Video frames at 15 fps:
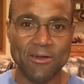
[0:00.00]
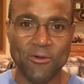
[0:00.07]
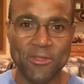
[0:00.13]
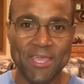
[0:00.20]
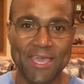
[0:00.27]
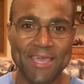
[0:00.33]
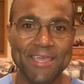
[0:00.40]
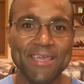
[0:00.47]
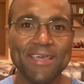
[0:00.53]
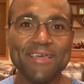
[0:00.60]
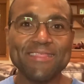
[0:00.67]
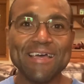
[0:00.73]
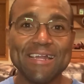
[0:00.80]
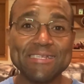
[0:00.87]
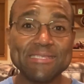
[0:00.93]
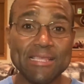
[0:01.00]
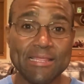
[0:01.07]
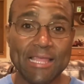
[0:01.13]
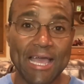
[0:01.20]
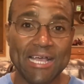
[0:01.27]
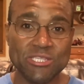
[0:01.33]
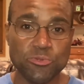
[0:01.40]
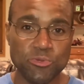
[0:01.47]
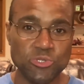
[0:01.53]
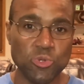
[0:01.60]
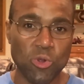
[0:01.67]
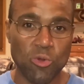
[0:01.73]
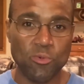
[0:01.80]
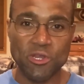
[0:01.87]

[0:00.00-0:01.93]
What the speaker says: okay, that is the last resort.